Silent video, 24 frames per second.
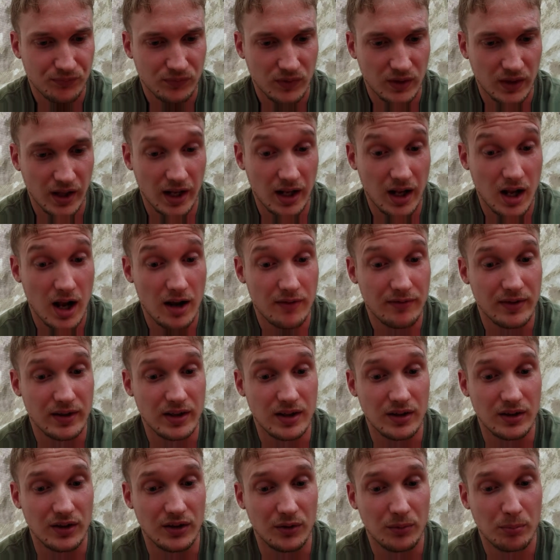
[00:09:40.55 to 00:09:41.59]
That
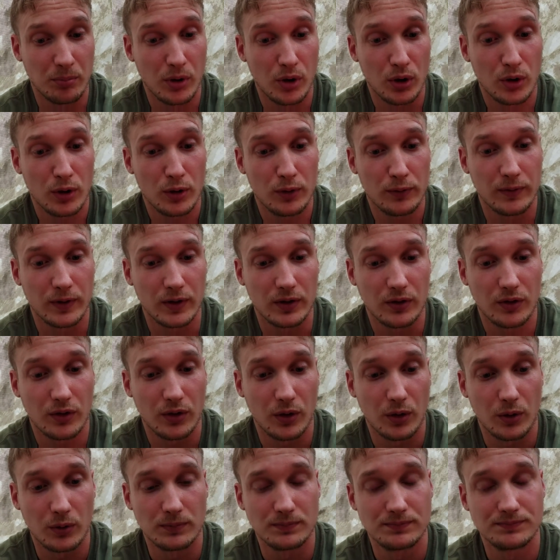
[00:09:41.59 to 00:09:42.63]
coffee is perfect
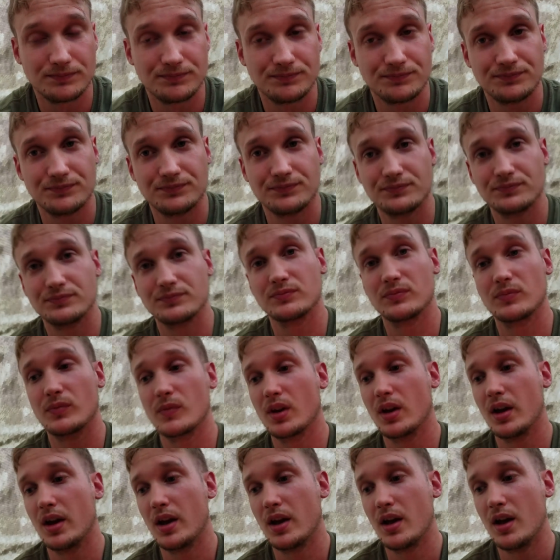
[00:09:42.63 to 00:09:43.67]
though.
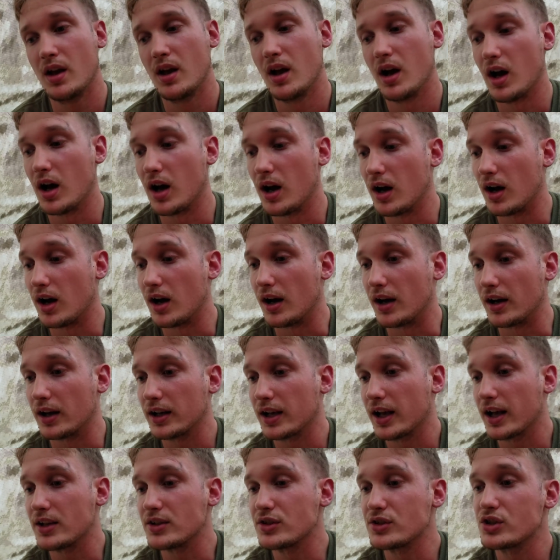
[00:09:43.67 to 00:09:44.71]
Uh,
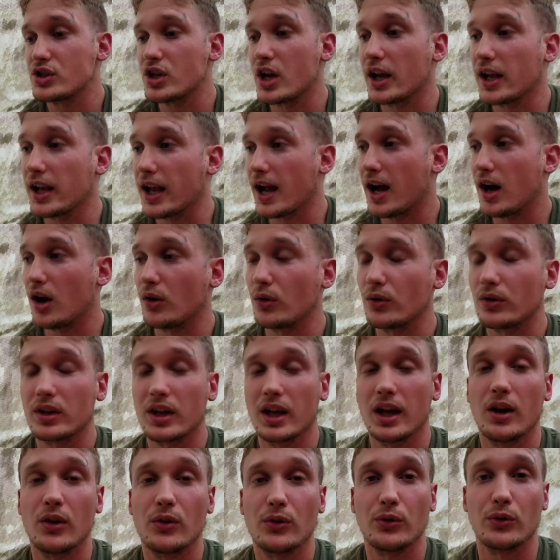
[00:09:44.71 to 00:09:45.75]
guys, check out
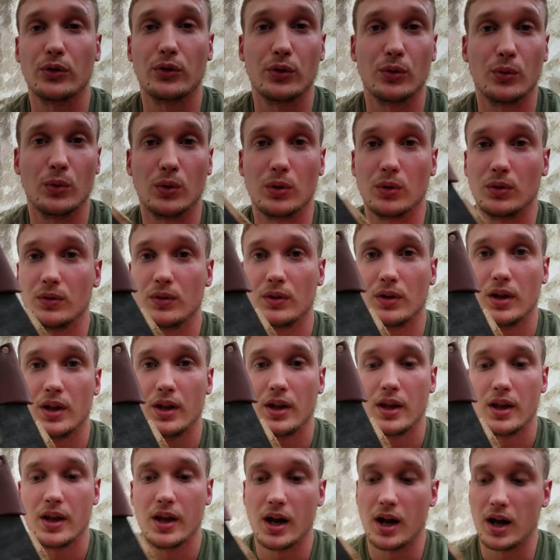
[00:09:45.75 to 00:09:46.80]
Council Tool.
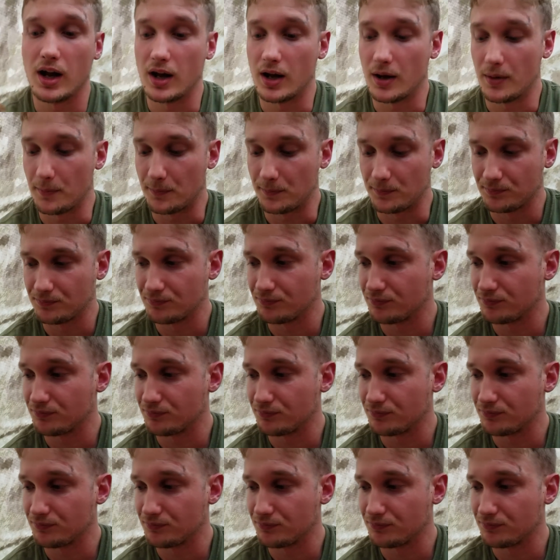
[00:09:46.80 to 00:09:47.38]
Um,